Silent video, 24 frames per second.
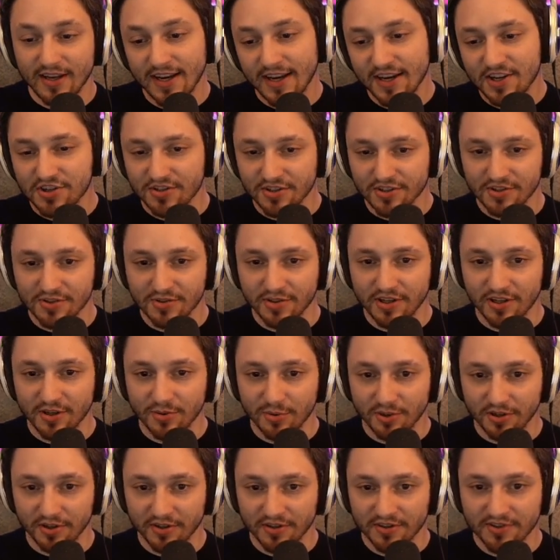I actually do cut
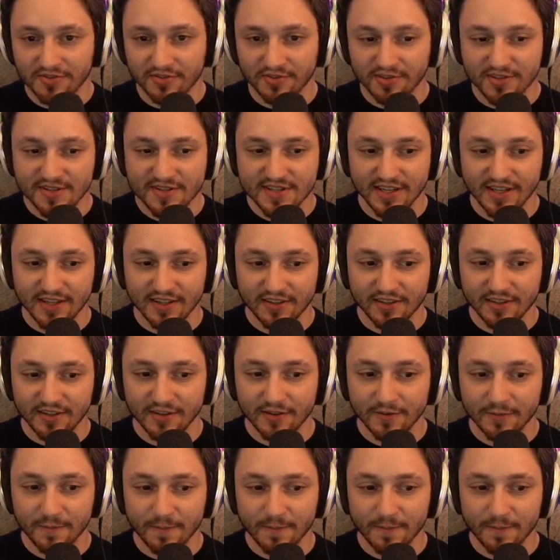workers for a second here.